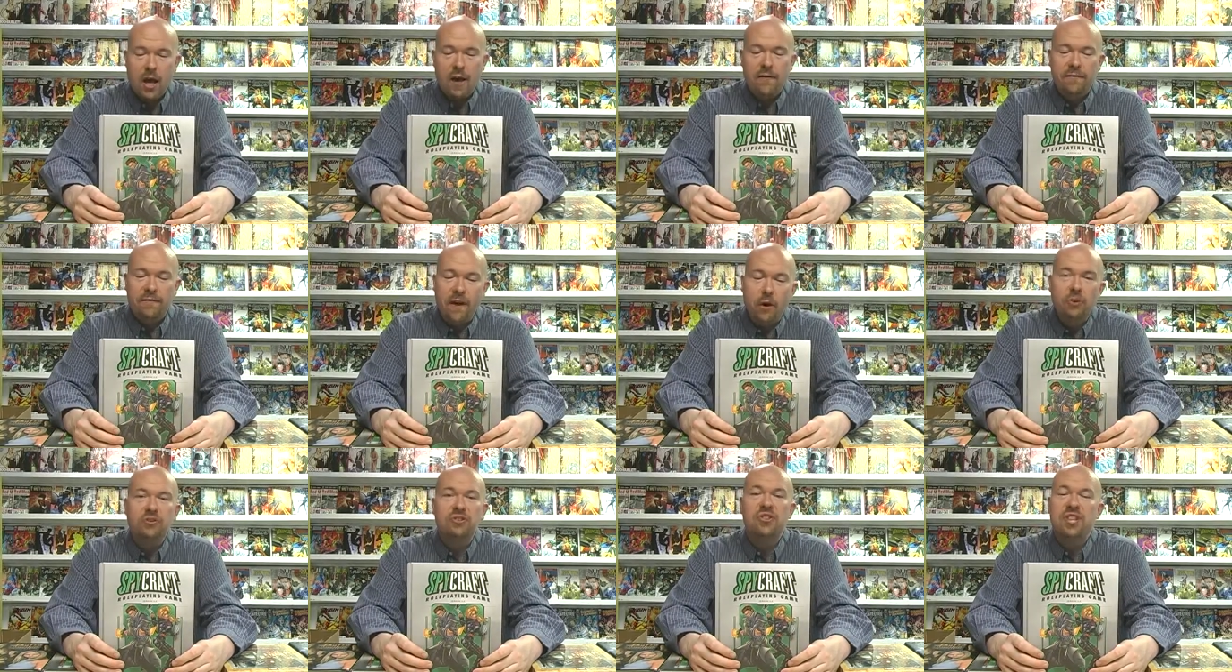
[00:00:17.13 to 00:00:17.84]

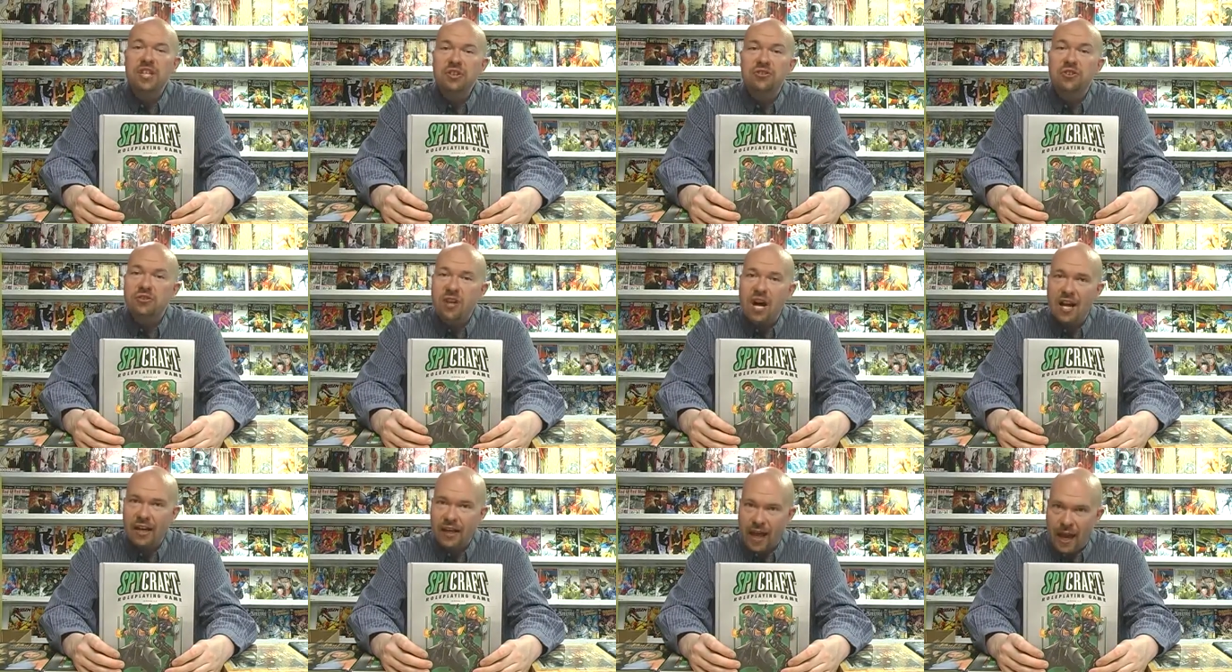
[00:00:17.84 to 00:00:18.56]
Folks, this is
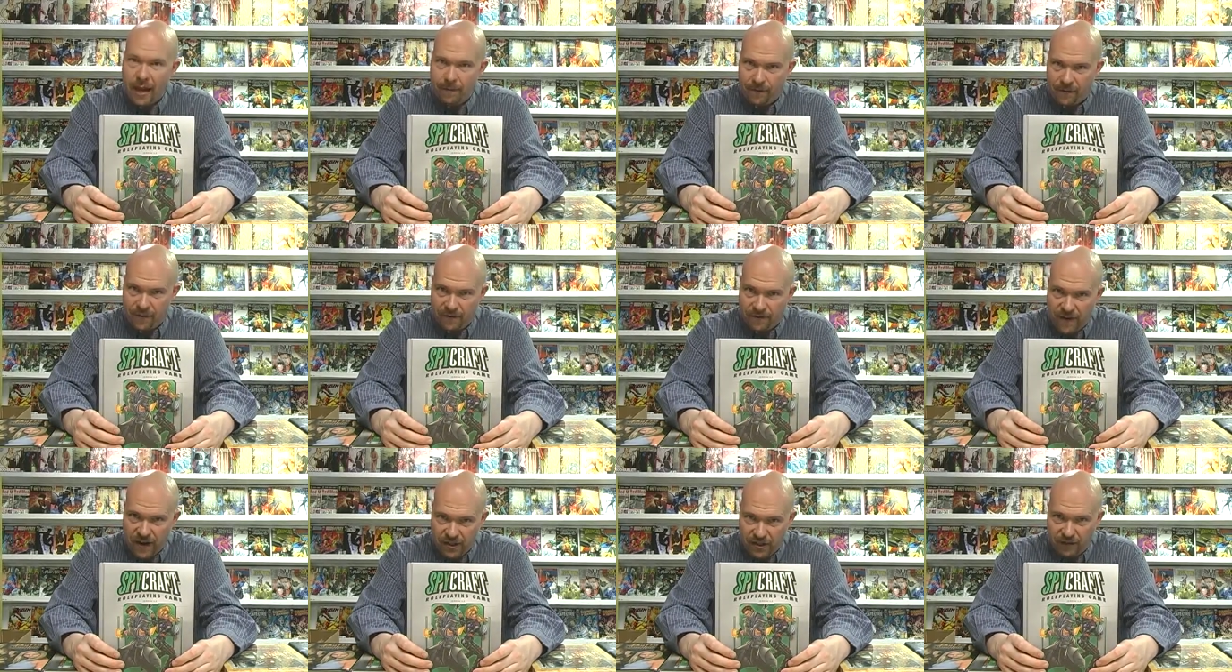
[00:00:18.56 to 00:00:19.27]
not a game for the
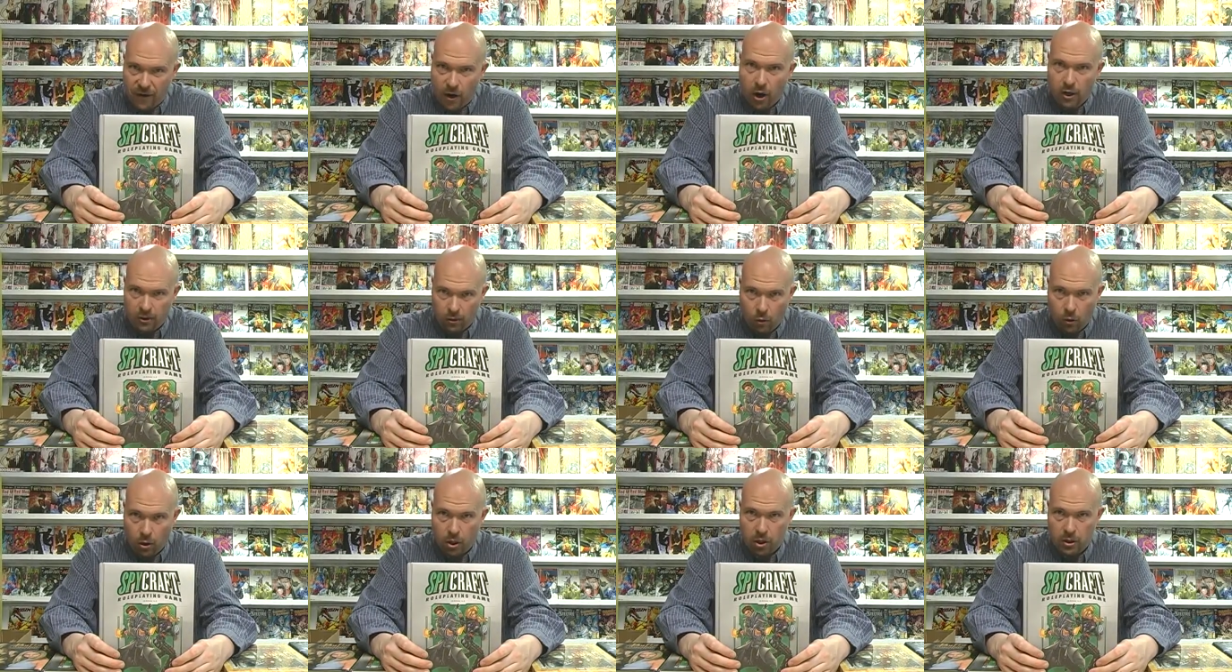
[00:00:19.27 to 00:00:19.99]
faint of heart
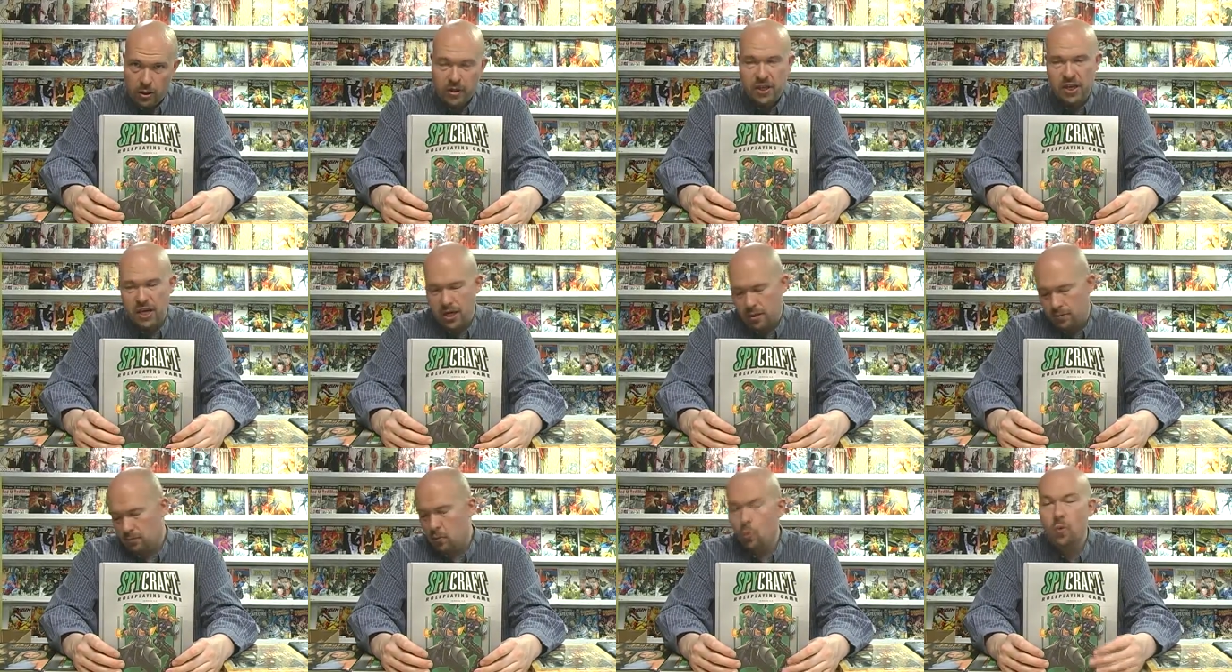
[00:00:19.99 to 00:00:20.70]
or the
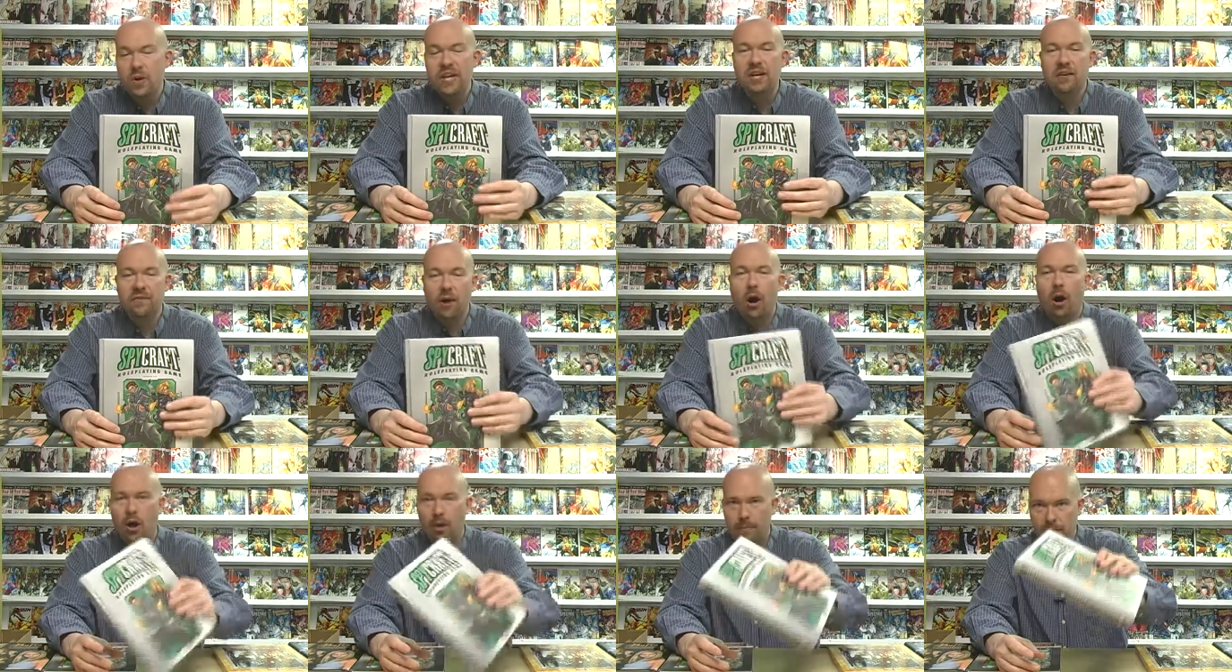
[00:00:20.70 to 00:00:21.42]
weak of
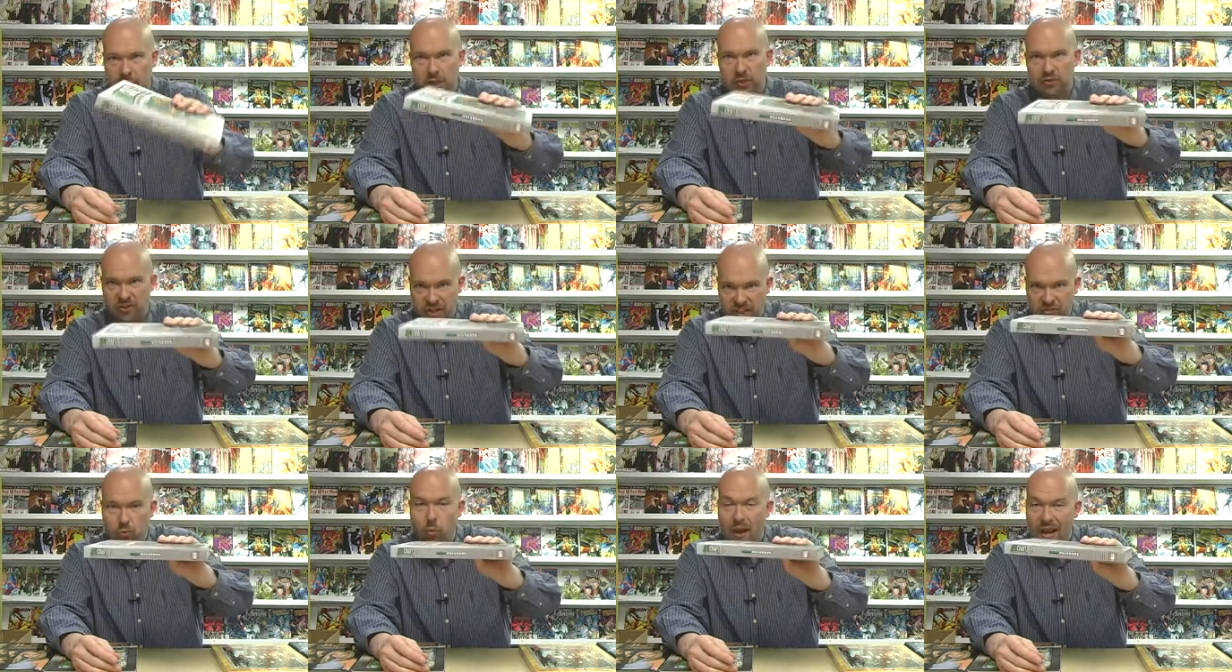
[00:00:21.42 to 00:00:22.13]
arm because
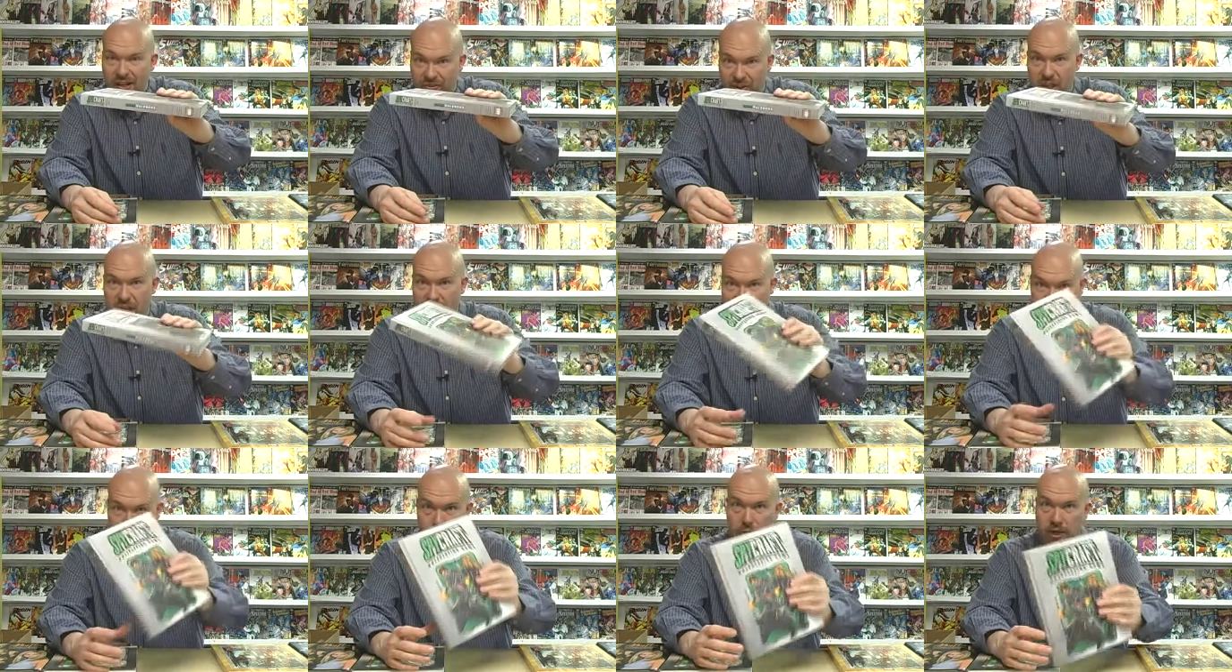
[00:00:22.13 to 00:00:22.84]
this weighs in at
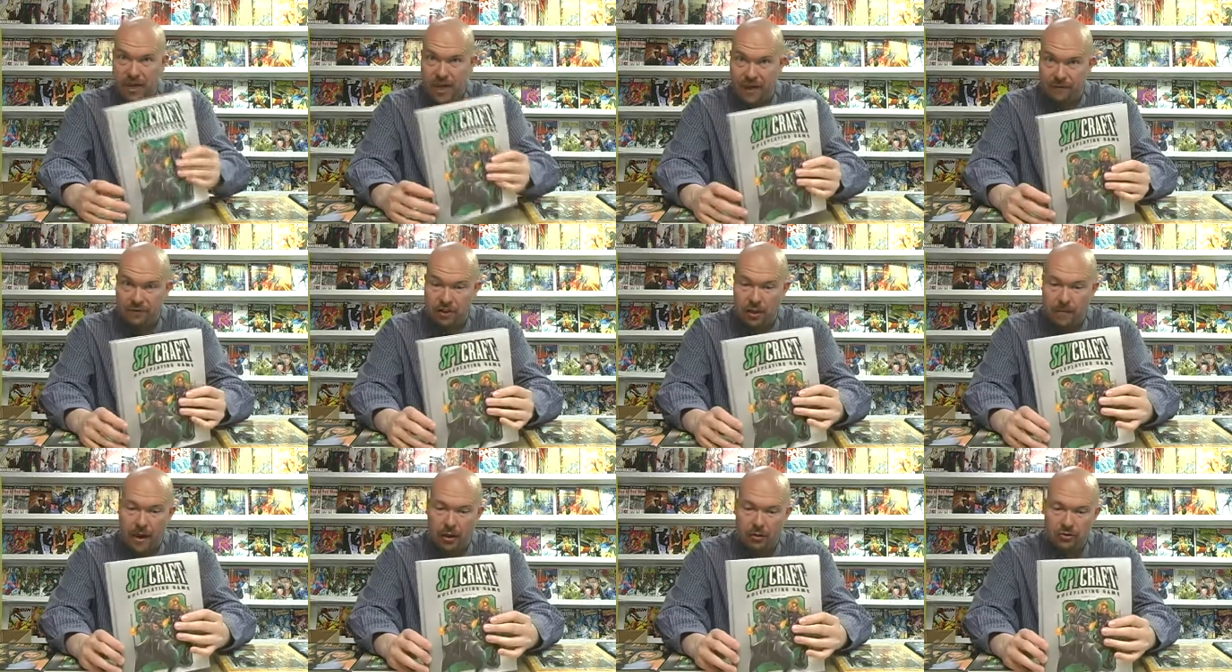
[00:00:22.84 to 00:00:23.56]
a pretty hefty
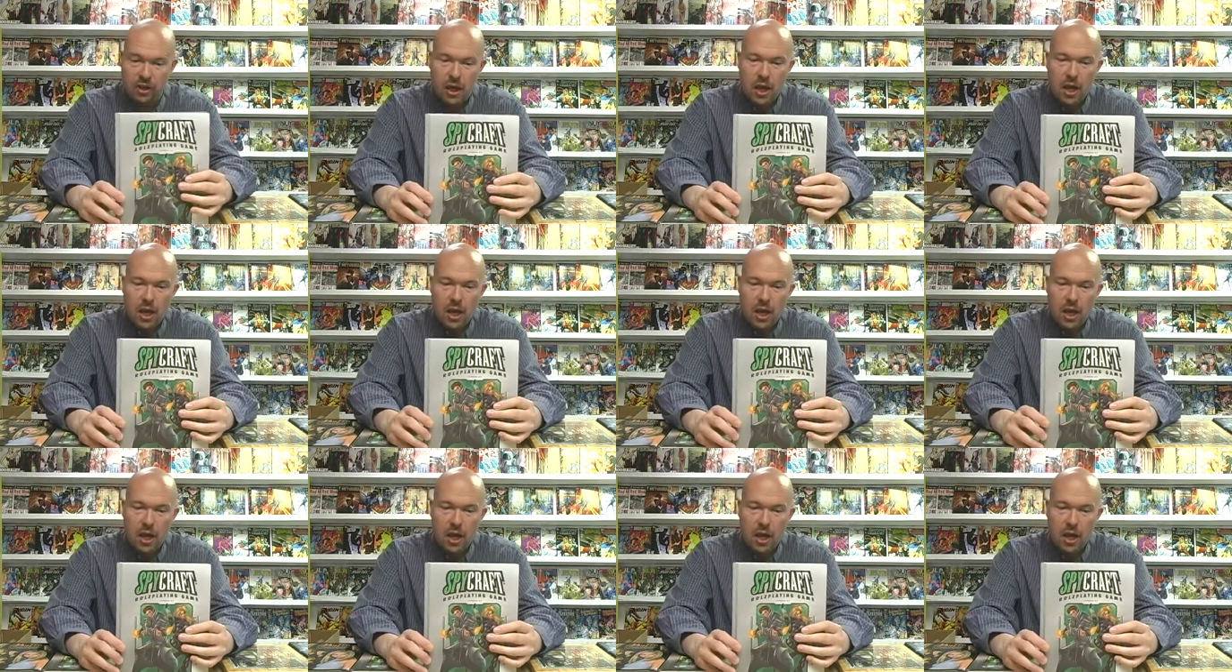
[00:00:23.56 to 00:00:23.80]
amount.